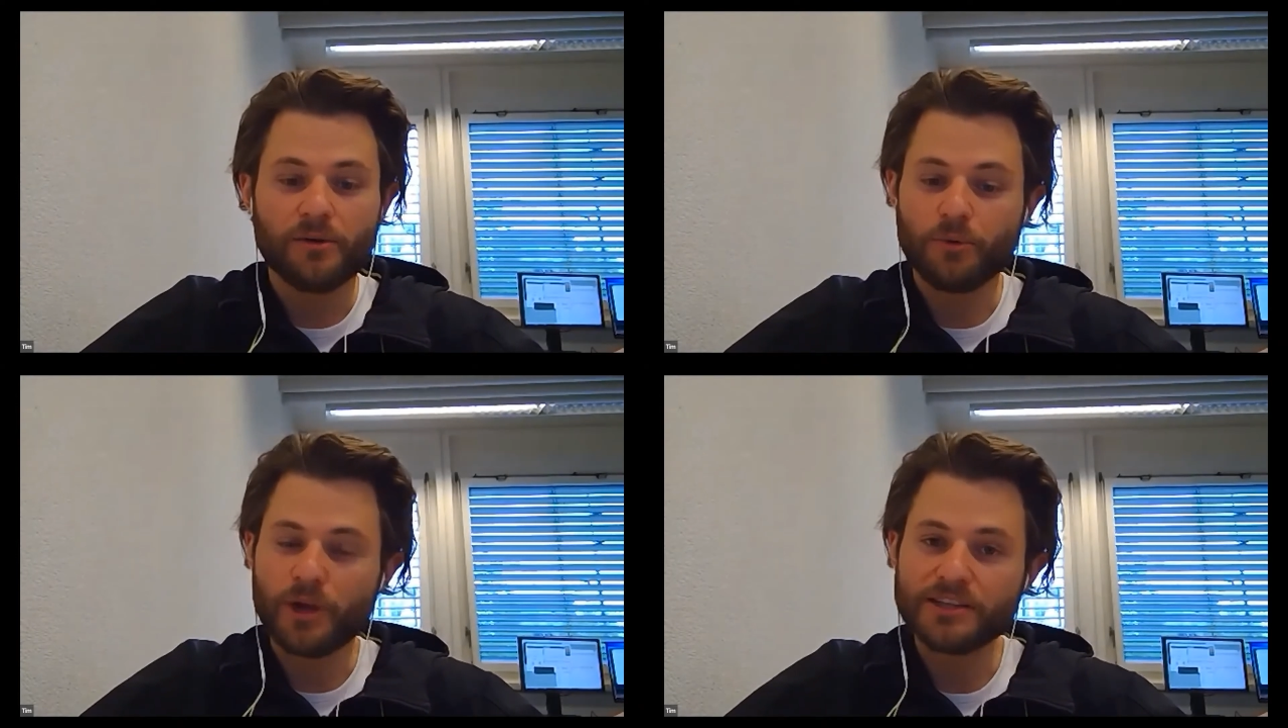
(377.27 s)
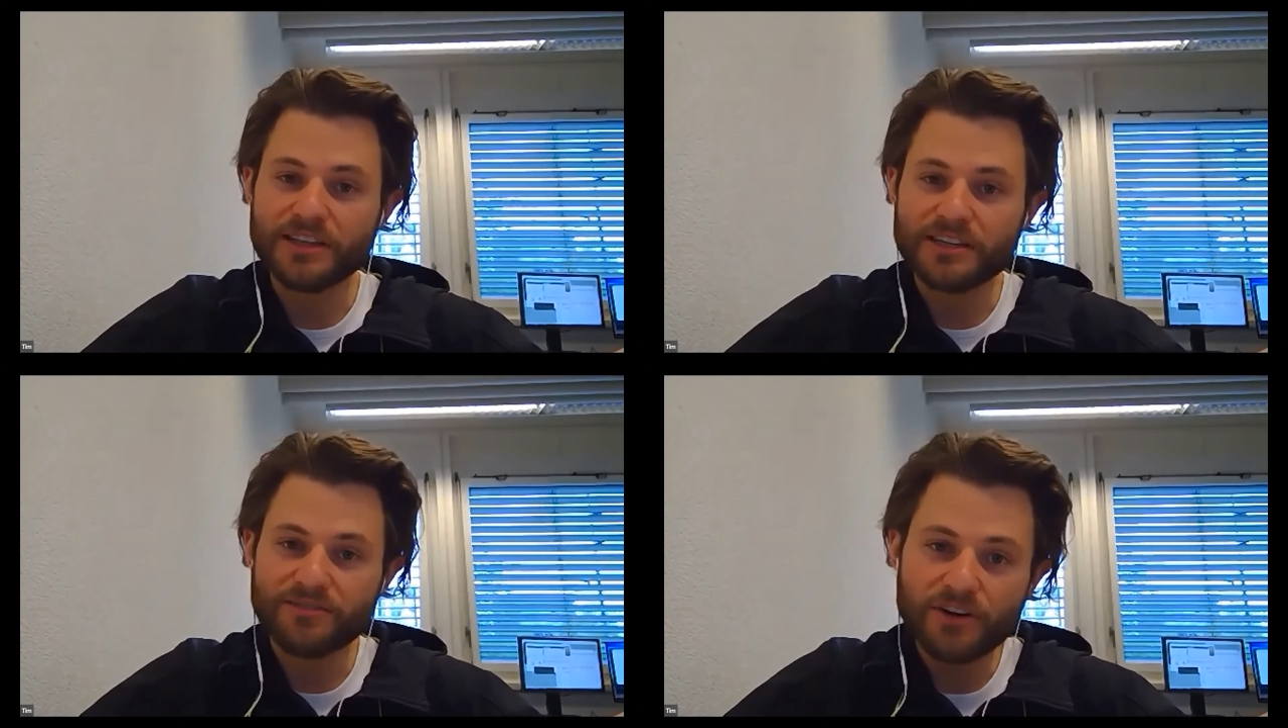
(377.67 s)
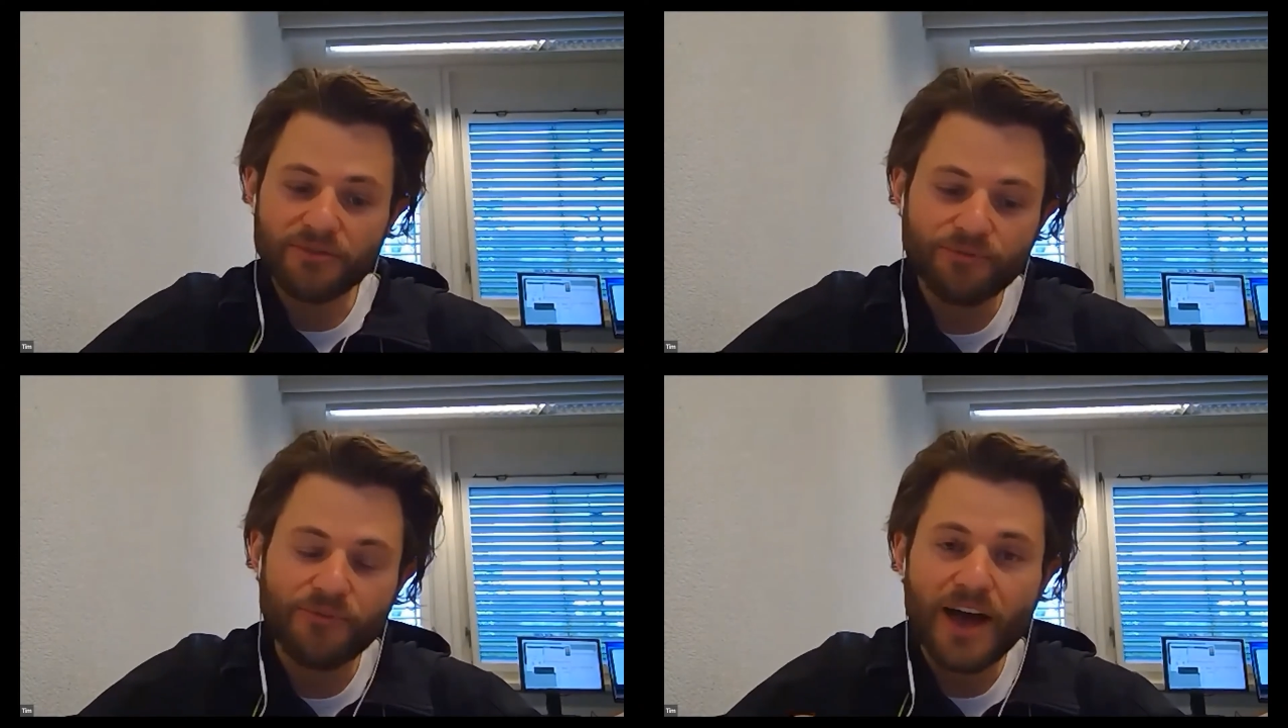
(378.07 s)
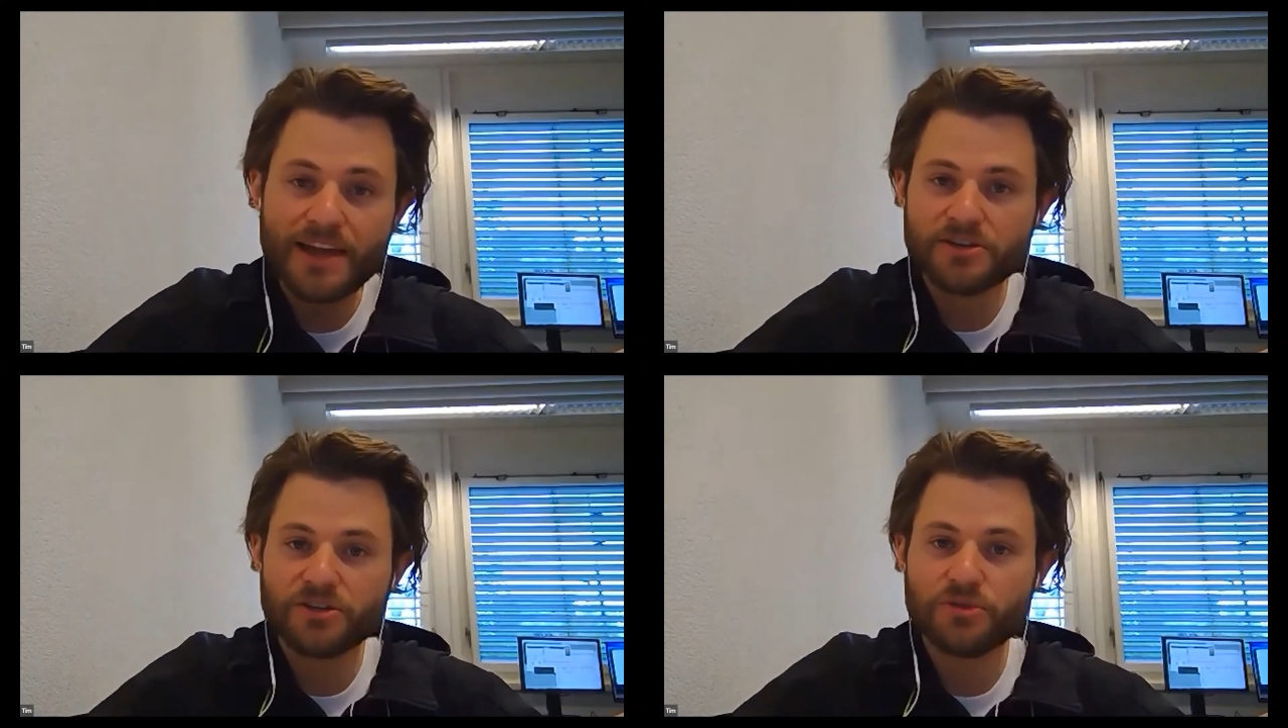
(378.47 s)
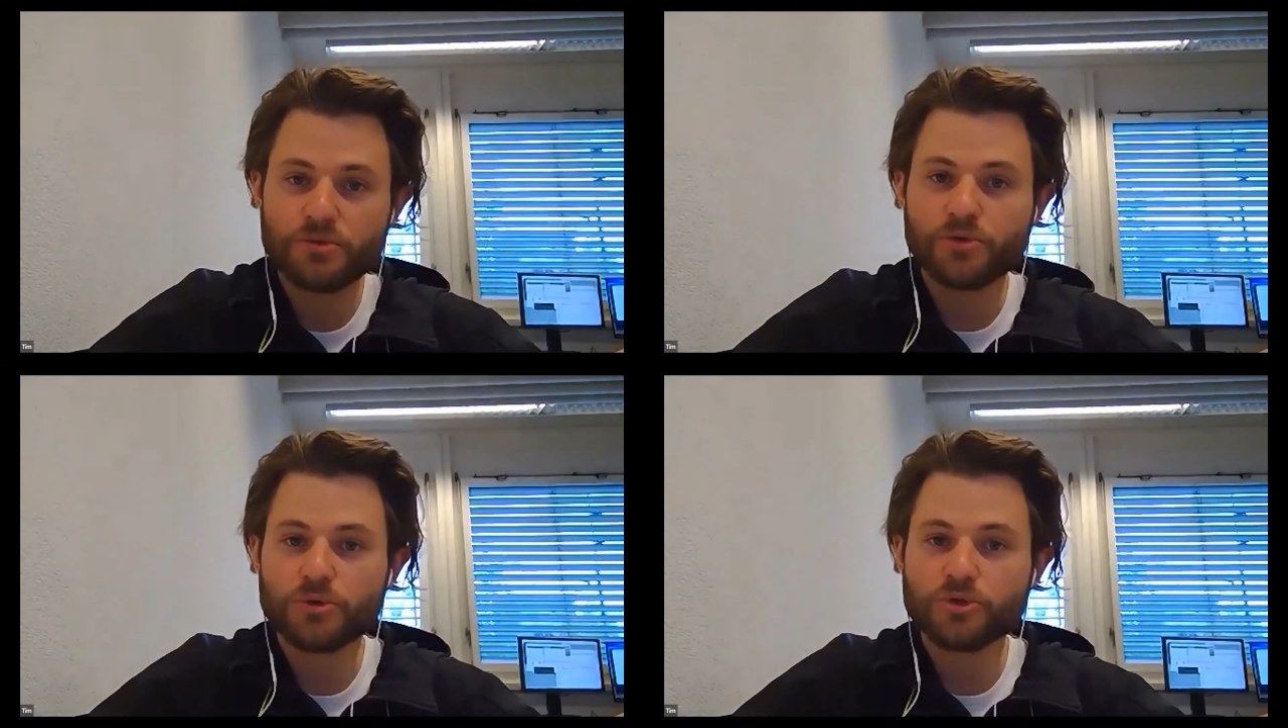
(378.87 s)
It's very
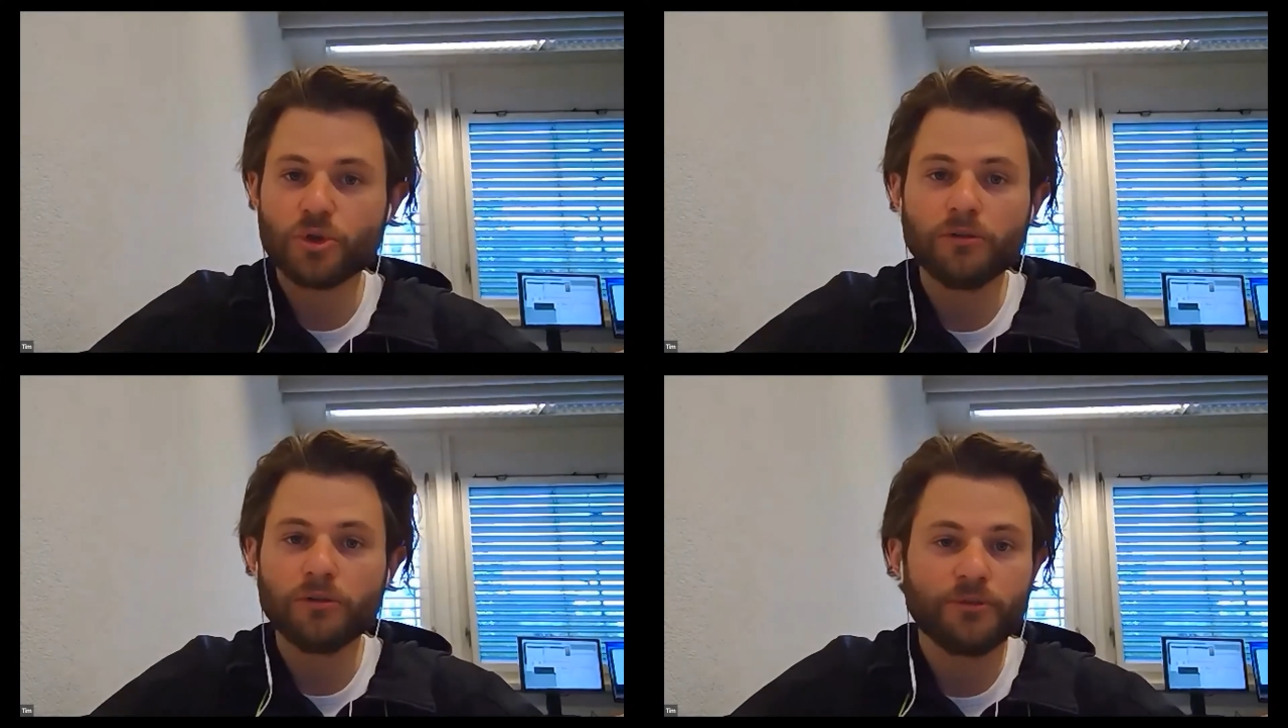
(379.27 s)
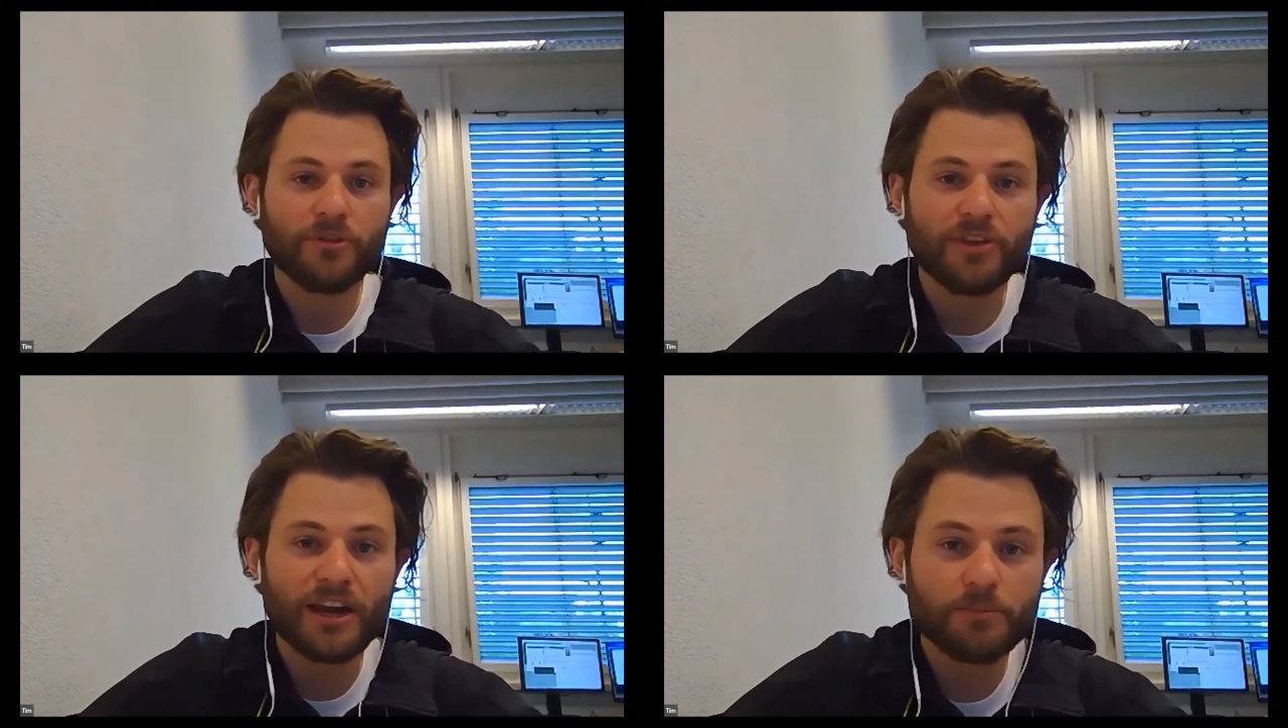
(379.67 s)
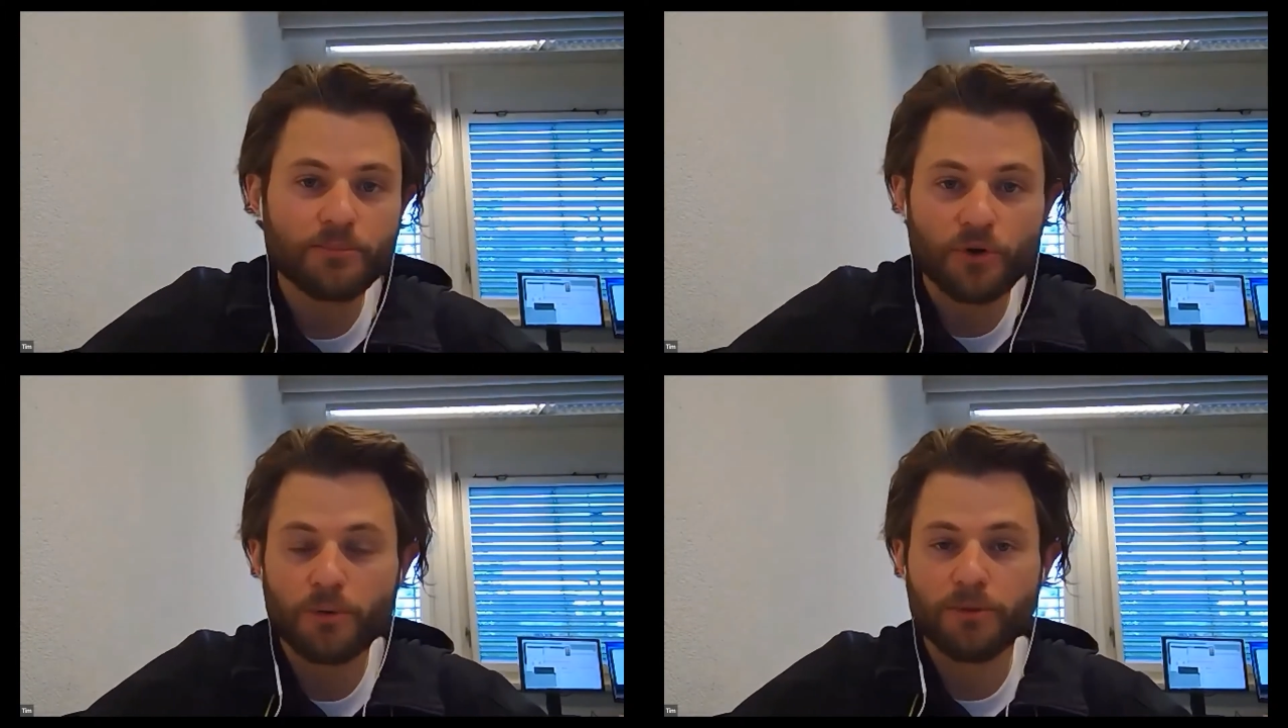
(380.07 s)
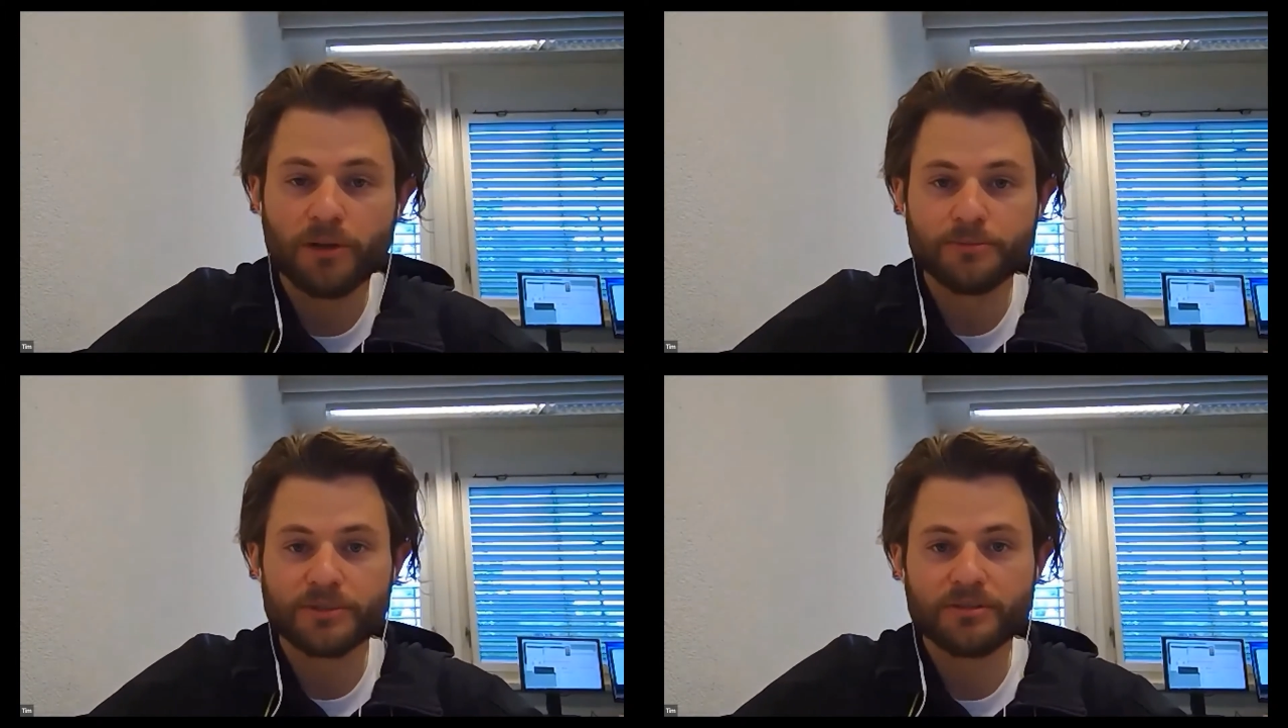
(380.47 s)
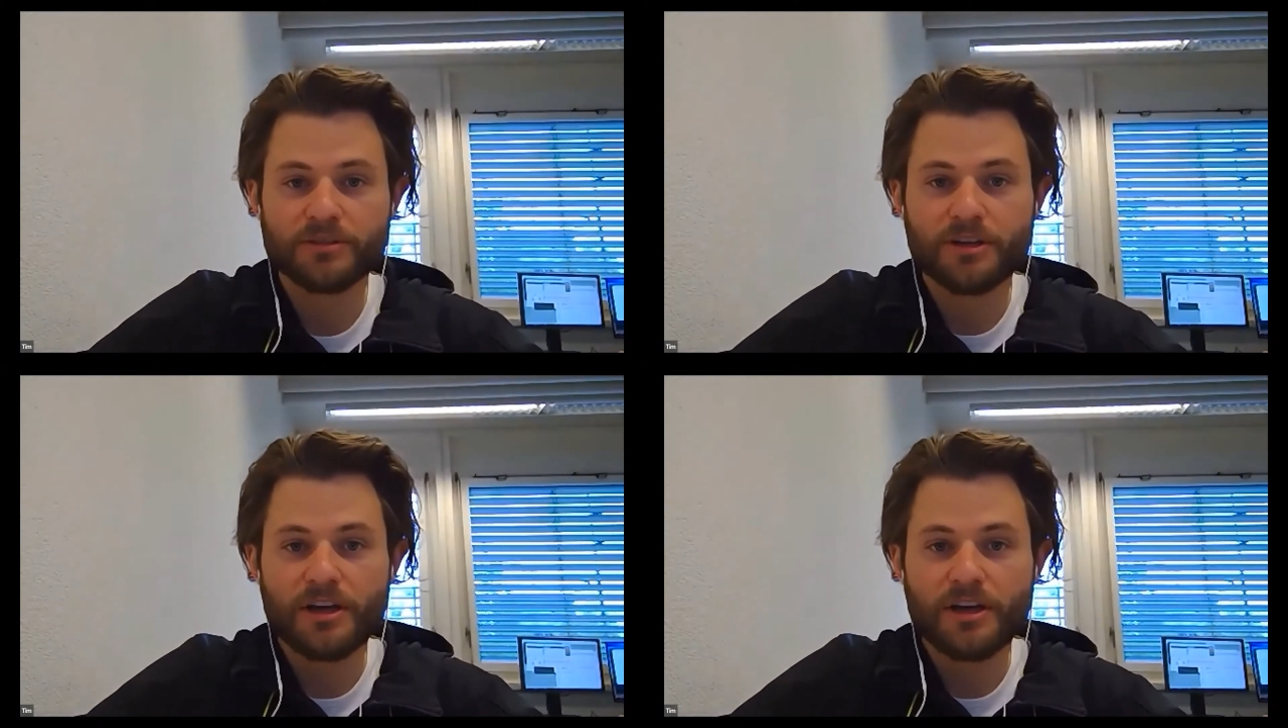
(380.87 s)
fine-tuned to solve their problems.